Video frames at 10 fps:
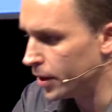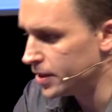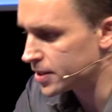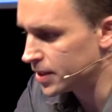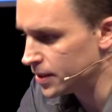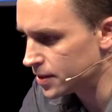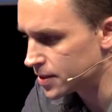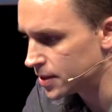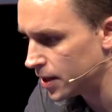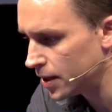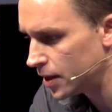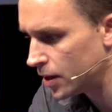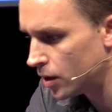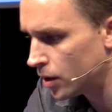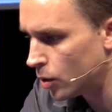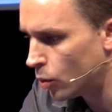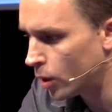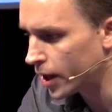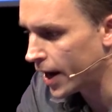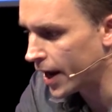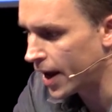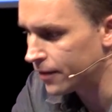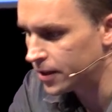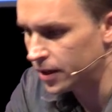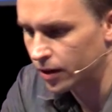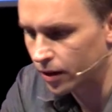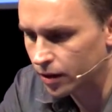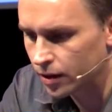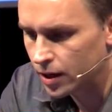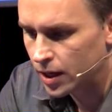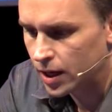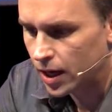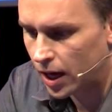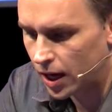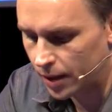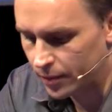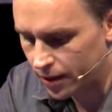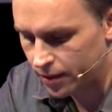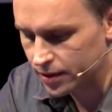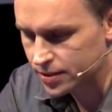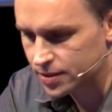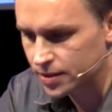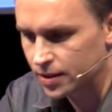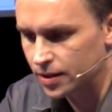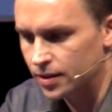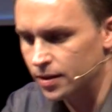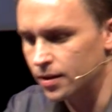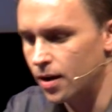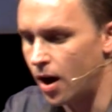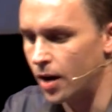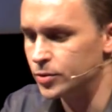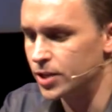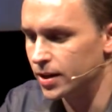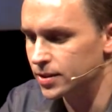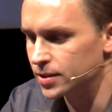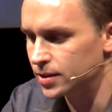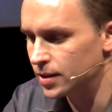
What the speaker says: instance, what I have here, this object.